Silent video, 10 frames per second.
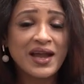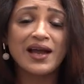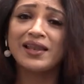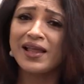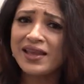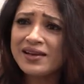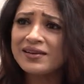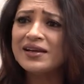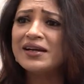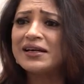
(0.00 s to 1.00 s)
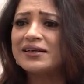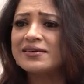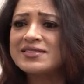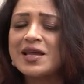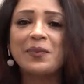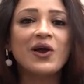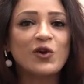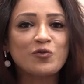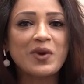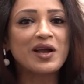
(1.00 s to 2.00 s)
I like stepping
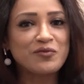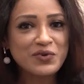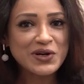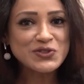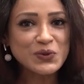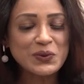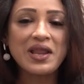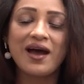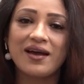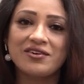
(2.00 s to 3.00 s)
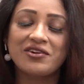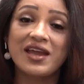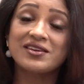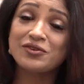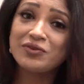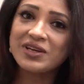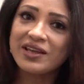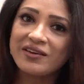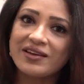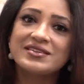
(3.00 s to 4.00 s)
out of my comfort zone and trying different
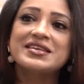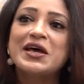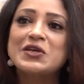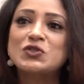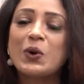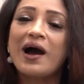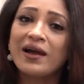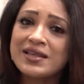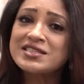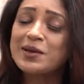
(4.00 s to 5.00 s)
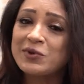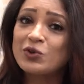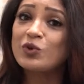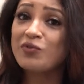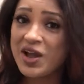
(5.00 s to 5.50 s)
areas. So I stepped into the